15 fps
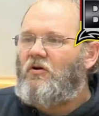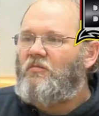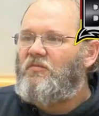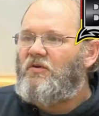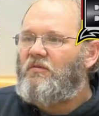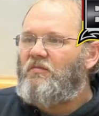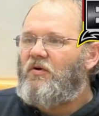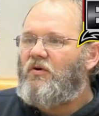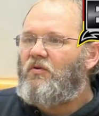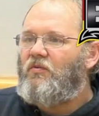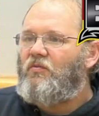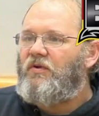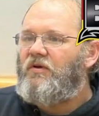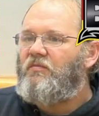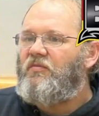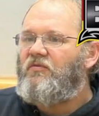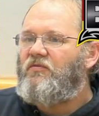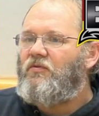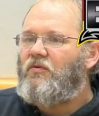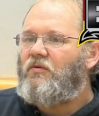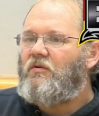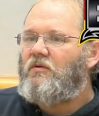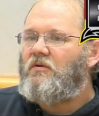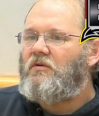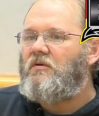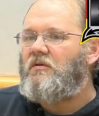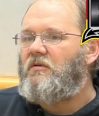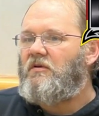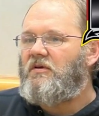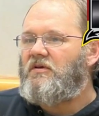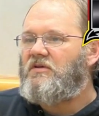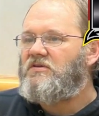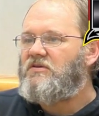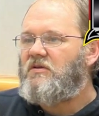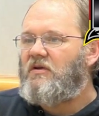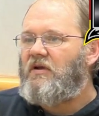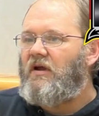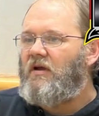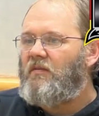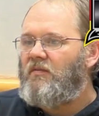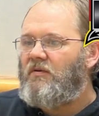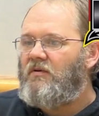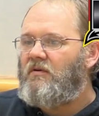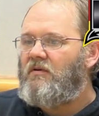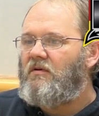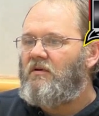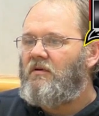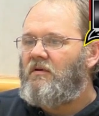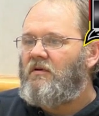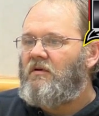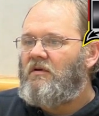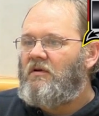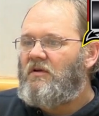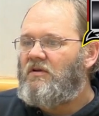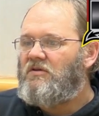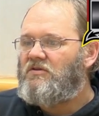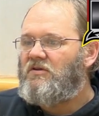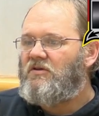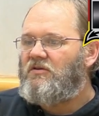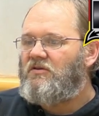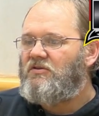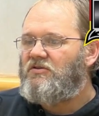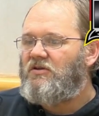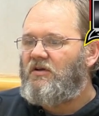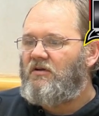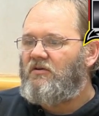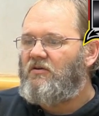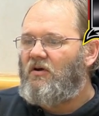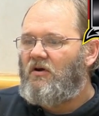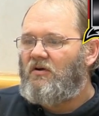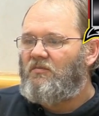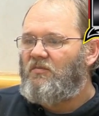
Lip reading: She called me about a week before the incident happened. And said that she had